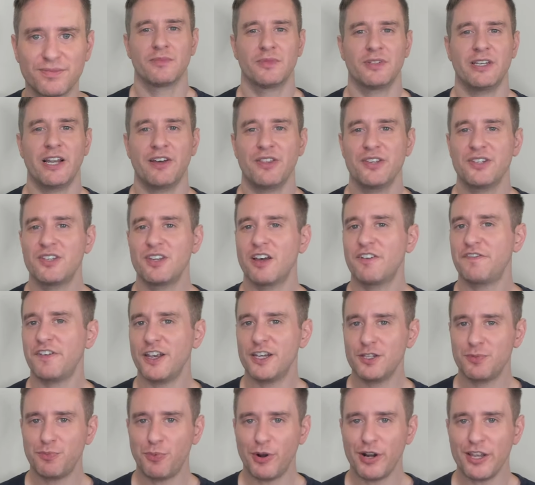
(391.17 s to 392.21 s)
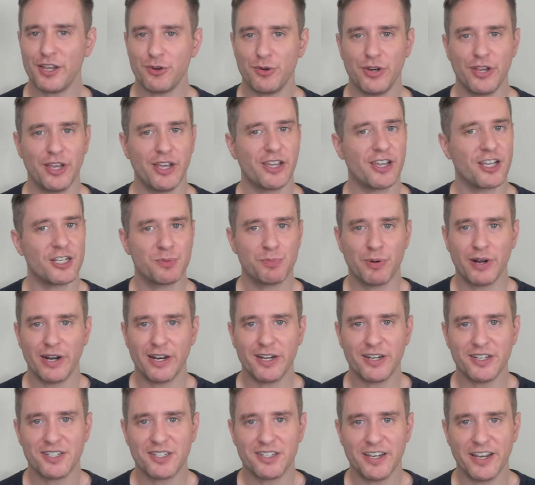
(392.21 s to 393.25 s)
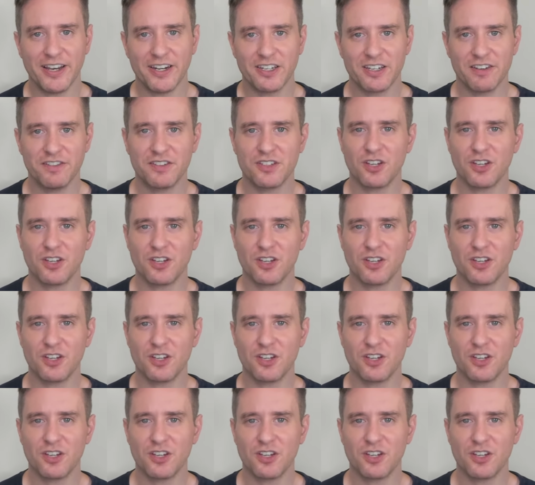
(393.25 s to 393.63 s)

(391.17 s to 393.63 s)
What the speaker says: Now this stuff is pretty unique, it's pretty distinctive,